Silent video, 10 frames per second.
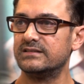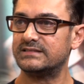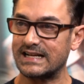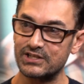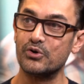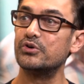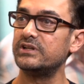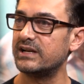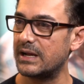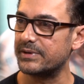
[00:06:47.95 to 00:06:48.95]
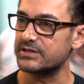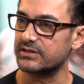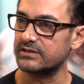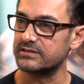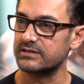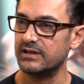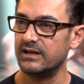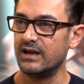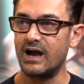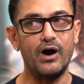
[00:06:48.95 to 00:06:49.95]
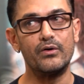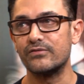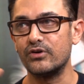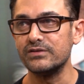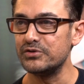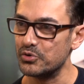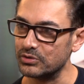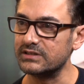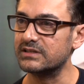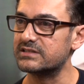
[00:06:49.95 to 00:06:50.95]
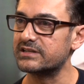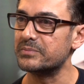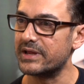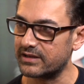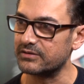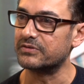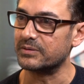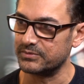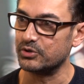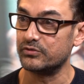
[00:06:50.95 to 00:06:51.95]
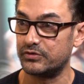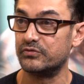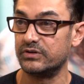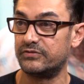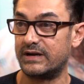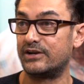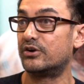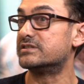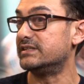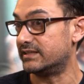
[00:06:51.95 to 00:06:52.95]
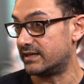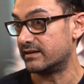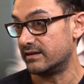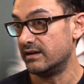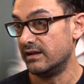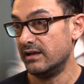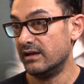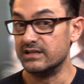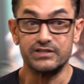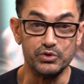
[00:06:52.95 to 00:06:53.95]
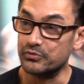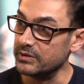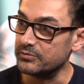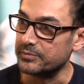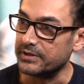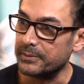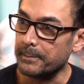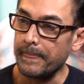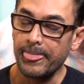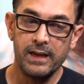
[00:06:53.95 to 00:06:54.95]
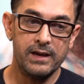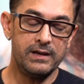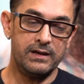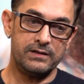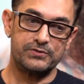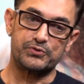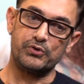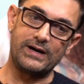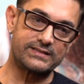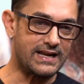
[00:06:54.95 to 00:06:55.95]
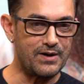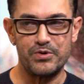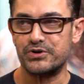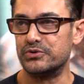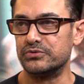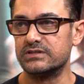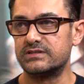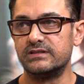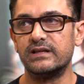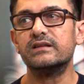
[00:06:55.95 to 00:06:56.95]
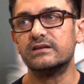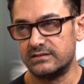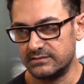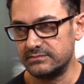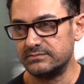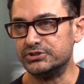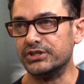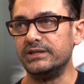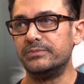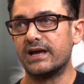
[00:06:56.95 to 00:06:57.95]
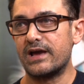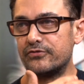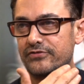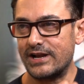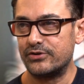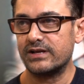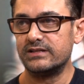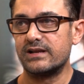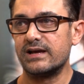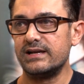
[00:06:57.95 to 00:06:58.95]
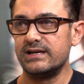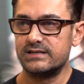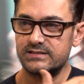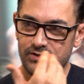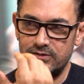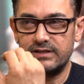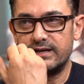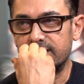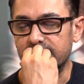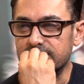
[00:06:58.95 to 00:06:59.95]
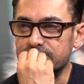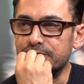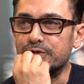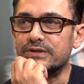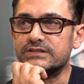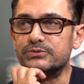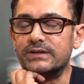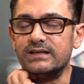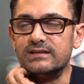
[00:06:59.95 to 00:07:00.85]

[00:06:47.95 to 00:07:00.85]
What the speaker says: That's how good the adaptation is. I would have not even known that this is an American film. Yeah. You know, if I had not seen that. It's a new film for me. So I said, I want to do this. And then the journey began of trying to get the rights and all that. Yeah. So it took us a while.